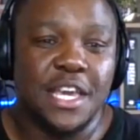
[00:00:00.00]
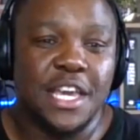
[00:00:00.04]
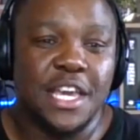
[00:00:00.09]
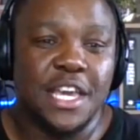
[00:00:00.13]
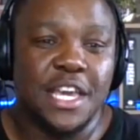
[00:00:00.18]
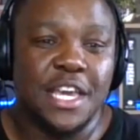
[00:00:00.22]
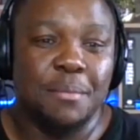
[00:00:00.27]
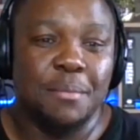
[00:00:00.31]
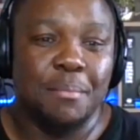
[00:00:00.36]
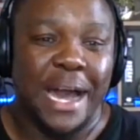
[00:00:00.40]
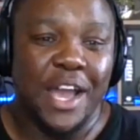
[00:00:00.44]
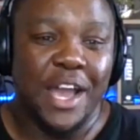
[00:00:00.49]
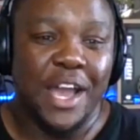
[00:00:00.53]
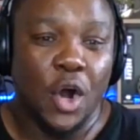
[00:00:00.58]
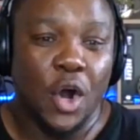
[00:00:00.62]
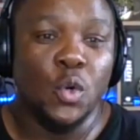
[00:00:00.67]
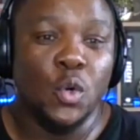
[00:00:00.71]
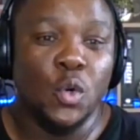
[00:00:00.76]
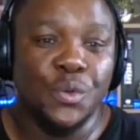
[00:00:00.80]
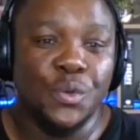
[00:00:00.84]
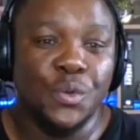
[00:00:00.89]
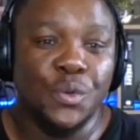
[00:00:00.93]
in my
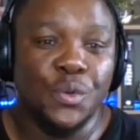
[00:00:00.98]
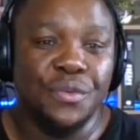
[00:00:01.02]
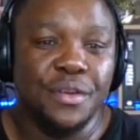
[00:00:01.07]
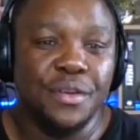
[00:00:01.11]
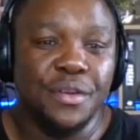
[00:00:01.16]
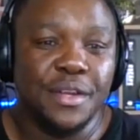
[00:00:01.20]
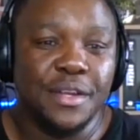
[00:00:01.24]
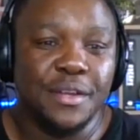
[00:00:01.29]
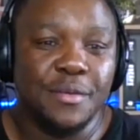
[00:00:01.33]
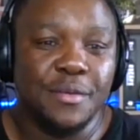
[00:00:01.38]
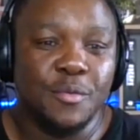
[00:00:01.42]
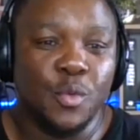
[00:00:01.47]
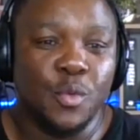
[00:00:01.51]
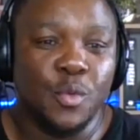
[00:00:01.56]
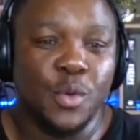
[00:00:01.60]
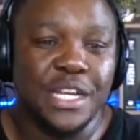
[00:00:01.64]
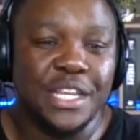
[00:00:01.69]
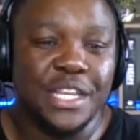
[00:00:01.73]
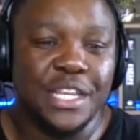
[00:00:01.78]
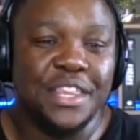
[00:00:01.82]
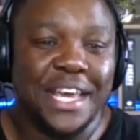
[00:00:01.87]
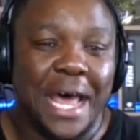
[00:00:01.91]
own,
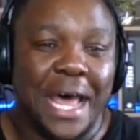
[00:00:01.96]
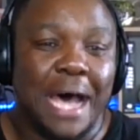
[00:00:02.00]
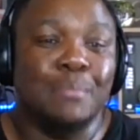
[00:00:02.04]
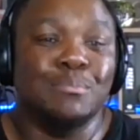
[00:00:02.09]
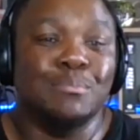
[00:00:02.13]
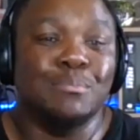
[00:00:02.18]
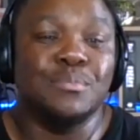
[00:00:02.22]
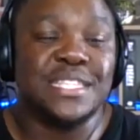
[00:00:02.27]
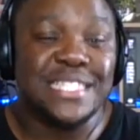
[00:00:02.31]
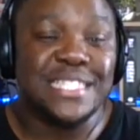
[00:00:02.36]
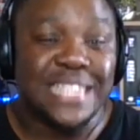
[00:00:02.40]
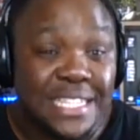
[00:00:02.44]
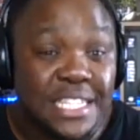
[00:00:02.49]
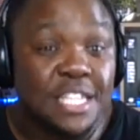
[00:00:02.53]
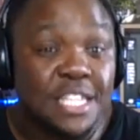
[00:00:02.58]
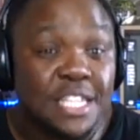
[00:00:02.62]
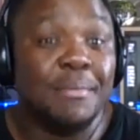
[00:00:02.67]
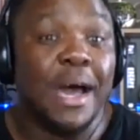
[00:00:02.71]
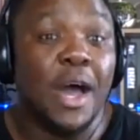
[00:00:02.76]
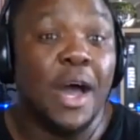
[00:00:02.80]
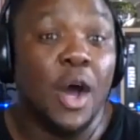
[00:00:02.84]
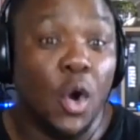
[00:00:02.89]
in that I'm
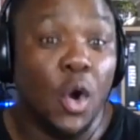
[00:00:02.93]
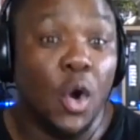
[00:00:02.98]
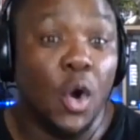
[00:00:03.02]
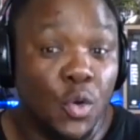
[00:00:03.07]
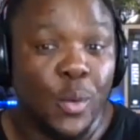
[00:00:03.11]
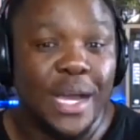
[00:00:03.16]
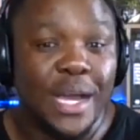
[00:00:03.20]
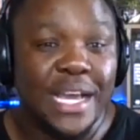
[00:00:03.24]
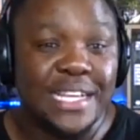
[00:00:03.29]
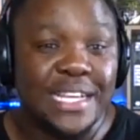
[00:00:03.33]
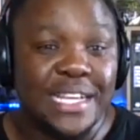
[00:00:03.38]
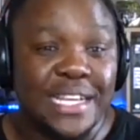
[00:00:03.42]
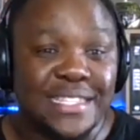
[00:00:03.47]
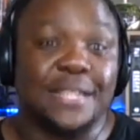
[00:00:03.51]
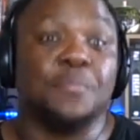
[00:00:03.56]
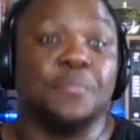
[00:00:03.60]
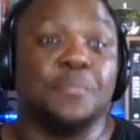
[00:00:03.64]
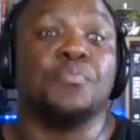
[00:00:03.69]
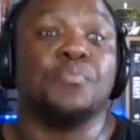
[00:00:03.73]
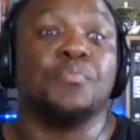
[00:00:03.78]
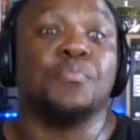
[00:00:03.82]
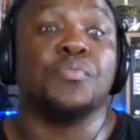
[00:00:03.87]
set in my own ways,
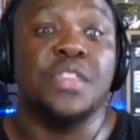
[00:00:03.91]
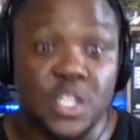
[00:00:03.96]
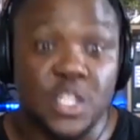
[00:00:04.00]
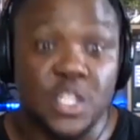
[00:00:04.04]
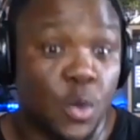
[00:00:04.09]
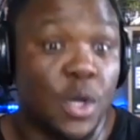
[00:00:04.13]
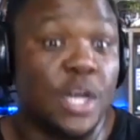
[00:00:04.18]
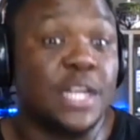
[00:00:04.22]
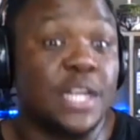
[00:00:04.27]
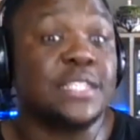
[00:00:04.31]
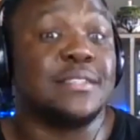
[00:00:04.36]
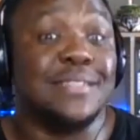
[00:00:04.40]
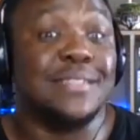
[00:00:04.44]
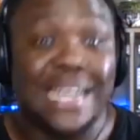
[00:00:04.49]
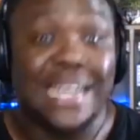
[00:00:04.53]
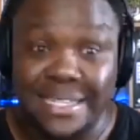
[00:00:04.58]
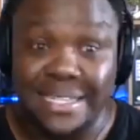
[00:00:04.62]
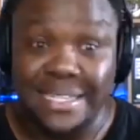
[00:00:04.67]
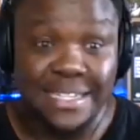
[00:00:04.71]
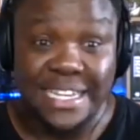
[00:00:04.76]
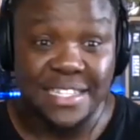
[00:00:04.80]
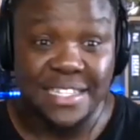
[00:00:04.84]
that this works,
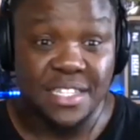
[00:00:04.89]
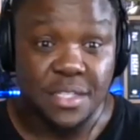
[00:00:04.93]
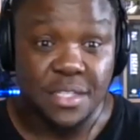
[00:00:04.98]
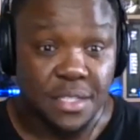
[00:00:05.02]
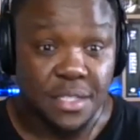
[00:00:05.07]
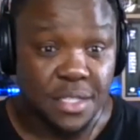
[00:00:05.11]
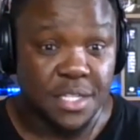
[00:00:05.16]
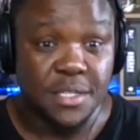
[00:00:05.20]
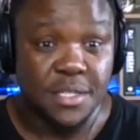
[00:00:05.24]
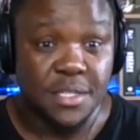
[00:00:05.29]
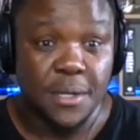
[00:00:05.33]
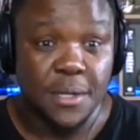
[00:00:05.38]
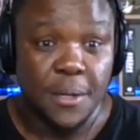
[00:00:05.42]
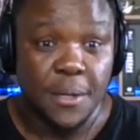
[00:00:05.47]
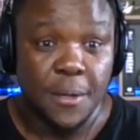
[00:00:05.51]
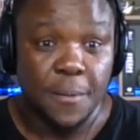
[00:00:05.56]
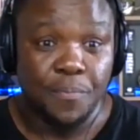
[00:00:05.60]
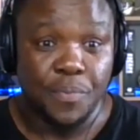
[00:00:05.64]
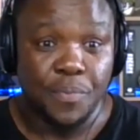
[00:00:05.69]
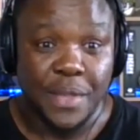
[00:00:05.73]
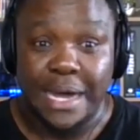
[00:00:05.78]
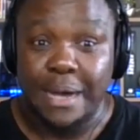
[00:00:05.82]
that doesn't.
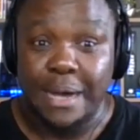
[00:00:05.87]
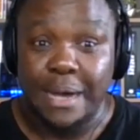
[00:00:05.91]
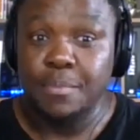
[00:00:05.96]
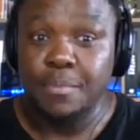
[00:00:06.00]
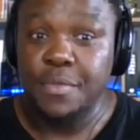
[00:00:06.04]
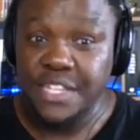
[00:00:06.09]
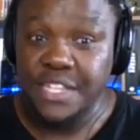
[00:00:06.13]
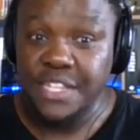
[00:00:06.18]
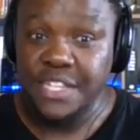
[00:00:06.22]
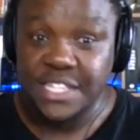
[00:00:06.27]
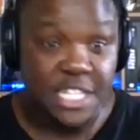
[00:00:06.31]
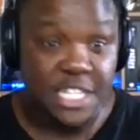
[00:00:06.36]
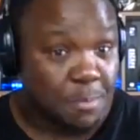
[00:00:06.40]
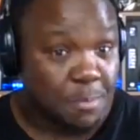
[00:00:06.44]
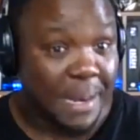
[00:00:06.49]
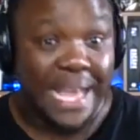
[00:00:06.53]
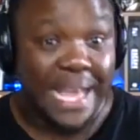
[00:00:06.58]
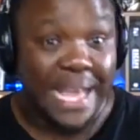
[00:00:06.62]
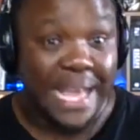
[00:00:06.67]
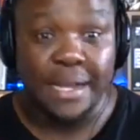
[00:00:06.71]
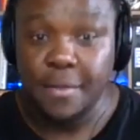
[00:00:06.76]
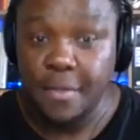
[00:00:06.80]
This is
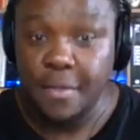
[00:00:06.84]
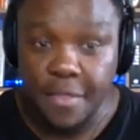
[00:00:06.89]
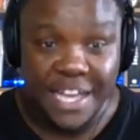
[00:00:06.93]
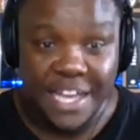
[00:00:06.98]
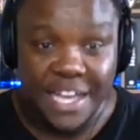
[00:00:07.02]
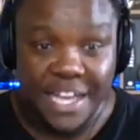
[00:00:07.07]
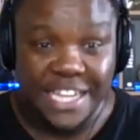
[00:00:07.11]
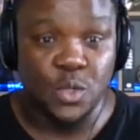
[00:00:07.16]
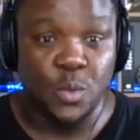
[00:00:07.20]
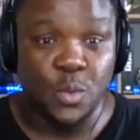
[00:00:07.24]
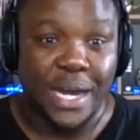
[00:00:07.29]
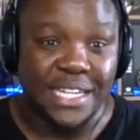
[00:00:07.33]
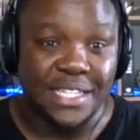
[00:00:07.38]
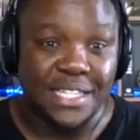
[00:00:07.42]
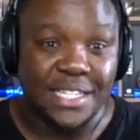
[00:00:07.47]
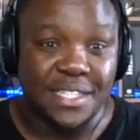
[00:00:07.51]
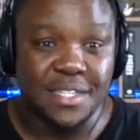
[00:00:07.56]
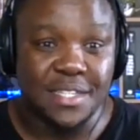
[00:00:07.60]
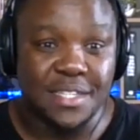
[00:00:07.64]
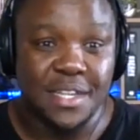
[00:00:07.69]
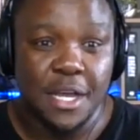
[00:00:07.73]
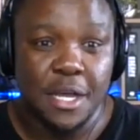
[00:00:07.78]
black, that's
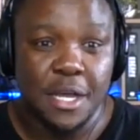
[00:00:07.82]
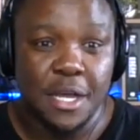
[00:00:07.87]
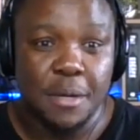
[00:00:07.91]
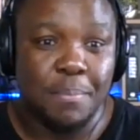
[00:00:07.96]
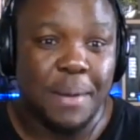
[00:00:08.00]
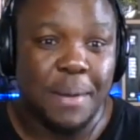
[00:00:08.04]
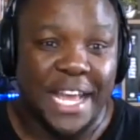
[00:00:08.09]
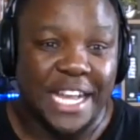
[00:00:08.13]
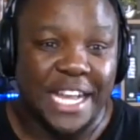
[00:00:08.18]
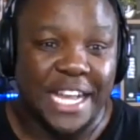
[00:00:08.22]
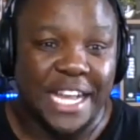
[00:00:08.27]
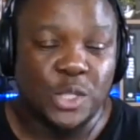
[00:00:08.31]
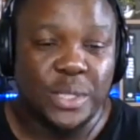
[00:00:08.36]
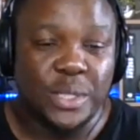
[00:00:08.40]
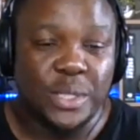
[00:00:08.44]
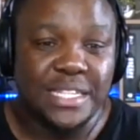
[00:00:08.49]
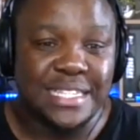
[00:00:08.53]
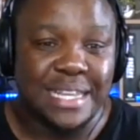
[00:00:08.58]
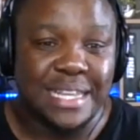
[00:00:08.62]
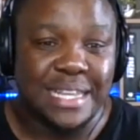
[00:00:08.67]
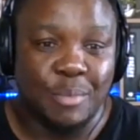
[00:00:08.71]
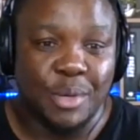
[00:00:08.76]
white. But
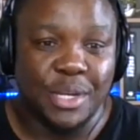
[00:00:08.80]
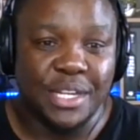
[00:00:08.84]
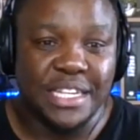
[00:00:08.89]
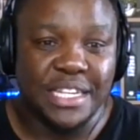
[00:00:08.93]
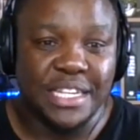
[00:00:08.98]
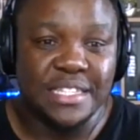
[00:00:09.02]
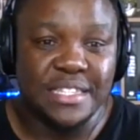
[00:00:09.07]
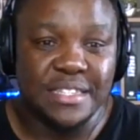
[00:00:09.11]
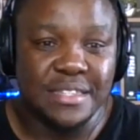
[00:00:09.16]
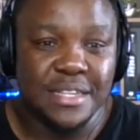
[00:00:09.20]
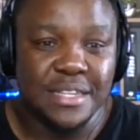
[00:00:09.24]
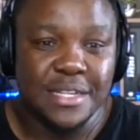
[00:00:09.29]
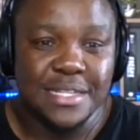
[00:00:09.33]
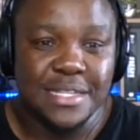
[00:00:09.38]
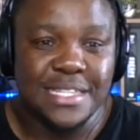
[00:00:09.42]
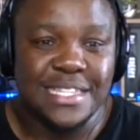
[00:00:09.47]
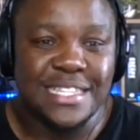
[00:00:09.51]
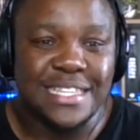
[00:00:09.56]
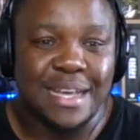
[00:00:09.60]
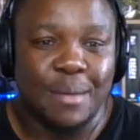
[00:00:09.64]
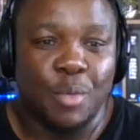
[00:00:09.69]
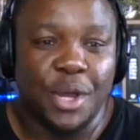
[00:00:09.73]
actually
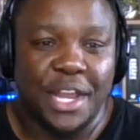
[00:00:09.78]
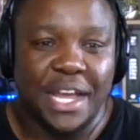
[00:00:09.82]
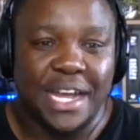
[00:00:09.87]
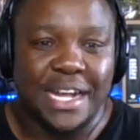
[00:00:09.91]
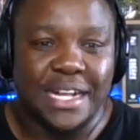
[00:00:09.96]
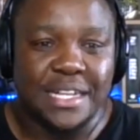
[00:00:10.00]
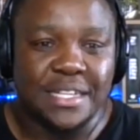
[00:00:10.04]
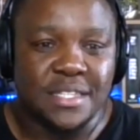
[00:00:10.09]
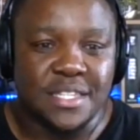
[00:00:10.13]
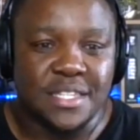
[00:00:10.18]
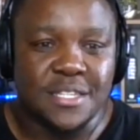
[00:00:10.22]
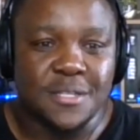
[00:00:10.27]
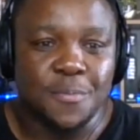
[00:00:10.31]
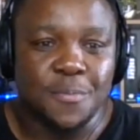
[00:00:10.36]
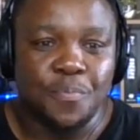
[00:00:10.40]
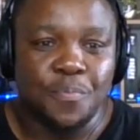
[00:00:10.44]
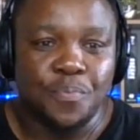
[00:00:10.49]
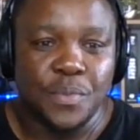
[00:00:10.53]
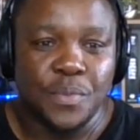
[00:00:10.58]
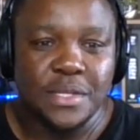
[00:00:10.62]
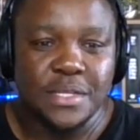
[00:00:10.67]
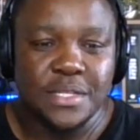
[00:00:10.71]
someone else
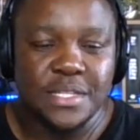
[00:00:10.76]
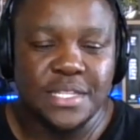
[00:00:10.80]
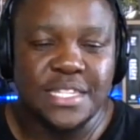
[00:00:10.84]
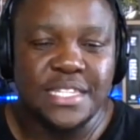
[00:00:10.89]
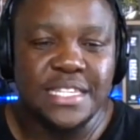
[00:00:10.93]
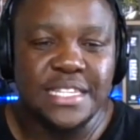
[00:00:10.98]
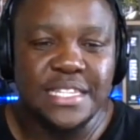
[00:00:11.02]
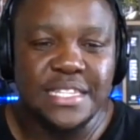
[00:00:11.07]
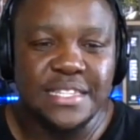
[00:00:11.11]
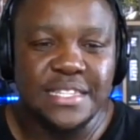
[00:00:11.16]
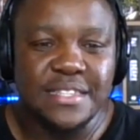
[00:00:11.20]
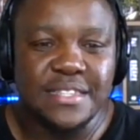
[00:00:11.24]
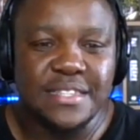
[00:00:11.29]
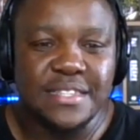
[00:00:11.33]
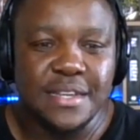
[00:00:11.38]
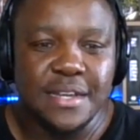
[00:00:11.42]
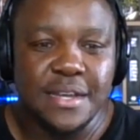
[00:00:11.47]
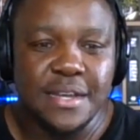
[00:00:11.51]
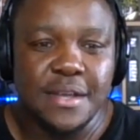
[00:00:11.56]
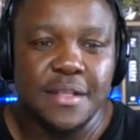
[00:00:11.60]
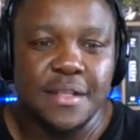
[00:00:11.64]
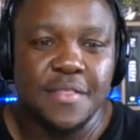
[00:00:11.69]
sees
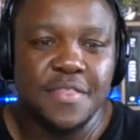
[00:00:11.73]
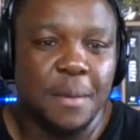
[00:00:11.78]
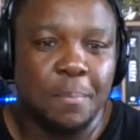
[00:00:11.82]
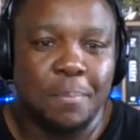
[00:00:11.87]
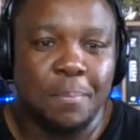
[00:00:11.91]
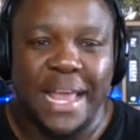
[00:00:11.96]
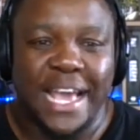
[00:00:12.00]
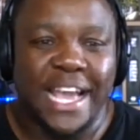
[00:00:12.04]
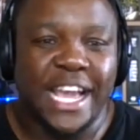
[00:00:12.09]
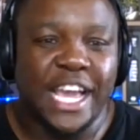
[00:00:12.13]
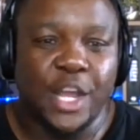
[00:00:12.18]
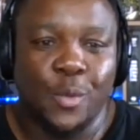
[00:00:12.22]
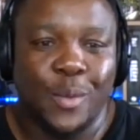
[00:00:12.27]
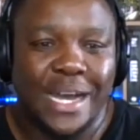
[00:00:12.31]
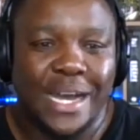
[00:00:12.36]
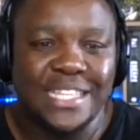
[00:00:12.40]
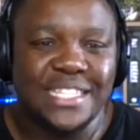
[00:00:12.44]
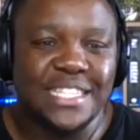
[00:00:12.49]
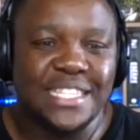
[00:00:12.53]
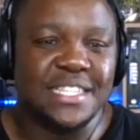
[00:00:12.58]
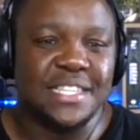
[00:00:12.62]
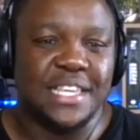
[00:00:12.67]
the black and
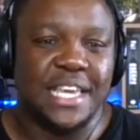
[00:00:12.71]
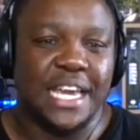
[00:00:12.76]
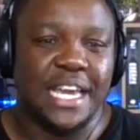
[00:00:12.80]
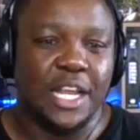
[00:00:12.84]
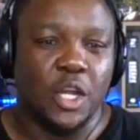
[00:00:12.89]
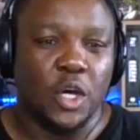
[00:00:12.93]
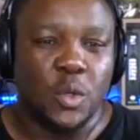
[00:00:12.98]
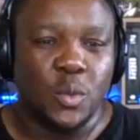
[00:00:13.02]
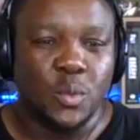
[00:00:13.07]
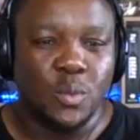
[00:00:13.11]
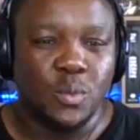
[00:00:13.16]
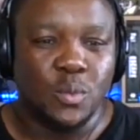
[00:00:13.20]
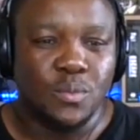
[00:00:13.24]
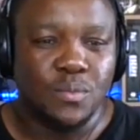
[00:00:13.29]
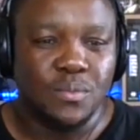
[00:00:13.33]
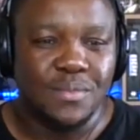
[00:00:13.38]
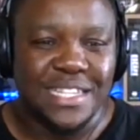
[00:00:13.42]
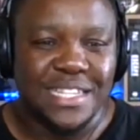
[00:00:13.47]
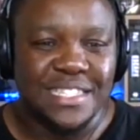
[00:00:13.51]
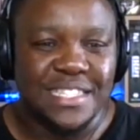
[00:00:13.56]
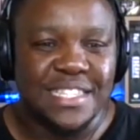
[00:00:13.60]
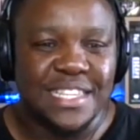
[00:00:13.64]
white as yellow
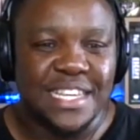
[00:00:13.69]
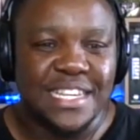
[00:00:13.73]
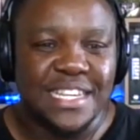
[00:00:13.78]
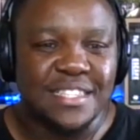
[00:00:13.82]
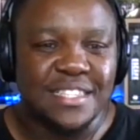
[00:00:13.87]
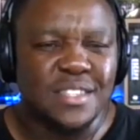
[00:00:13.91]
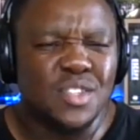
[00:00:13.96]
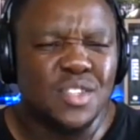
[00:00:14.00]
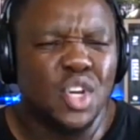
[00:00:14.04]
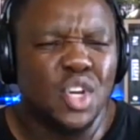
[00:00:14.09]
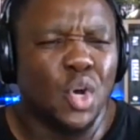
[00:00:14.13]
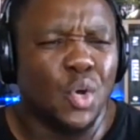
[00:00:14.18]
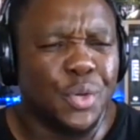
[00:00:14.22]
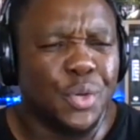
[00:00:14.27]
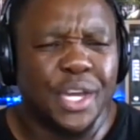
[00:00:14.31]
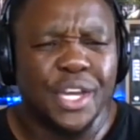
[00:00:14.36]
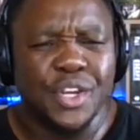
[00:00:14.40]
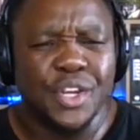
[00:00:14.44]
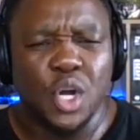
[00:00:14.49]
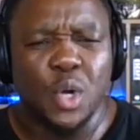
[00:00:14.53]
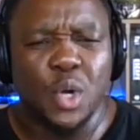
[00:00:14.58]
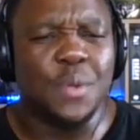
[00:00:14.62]
and says, no, you
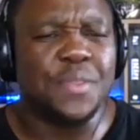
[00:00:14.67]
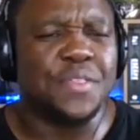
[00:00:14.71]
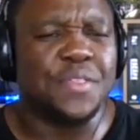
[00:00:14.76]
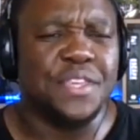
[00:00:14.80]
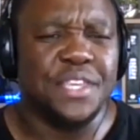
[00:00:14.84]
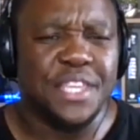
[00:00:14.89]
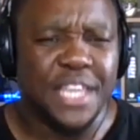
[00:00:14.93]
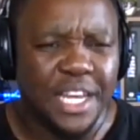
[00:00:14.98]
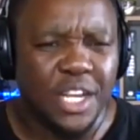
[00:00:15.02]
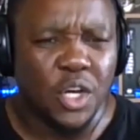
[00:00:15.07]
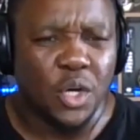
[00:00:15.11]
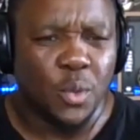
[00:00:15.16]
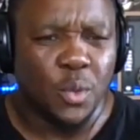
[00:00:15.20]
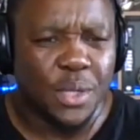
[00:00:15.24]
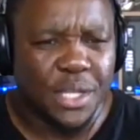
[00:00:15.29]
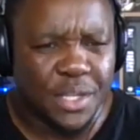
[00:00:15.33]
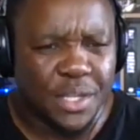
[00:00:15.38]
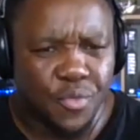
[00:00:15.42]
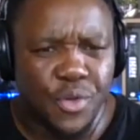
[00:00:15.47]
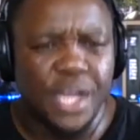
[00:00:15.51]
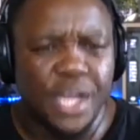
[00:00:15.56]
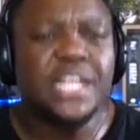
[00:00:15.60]
can go with yellow,
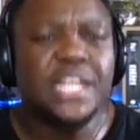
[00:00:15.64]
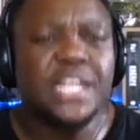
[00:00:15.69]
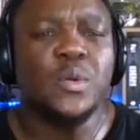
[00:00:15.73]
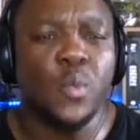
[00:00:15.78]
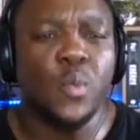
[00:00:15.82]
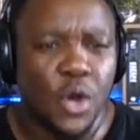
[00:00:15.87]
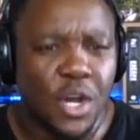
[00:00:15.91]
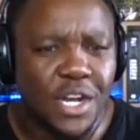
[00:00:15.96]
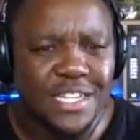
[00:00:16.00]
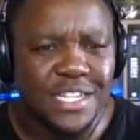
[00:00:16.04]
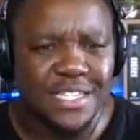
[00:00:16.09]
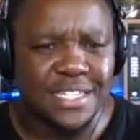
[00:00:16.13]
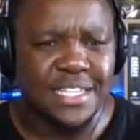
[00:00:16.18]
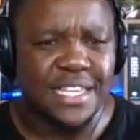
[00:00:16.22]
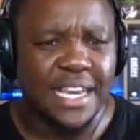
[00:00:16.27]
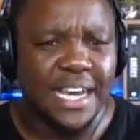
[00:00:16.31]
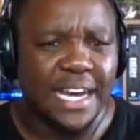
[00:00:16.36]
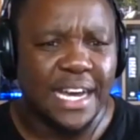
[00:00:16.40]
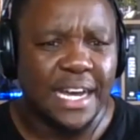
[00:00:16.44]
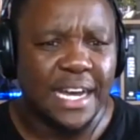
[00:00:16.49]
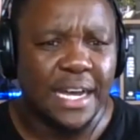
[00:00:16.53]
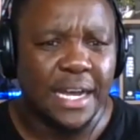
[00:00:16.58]
it really works
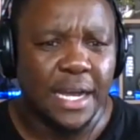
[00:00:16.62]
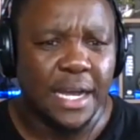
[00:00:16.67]
here.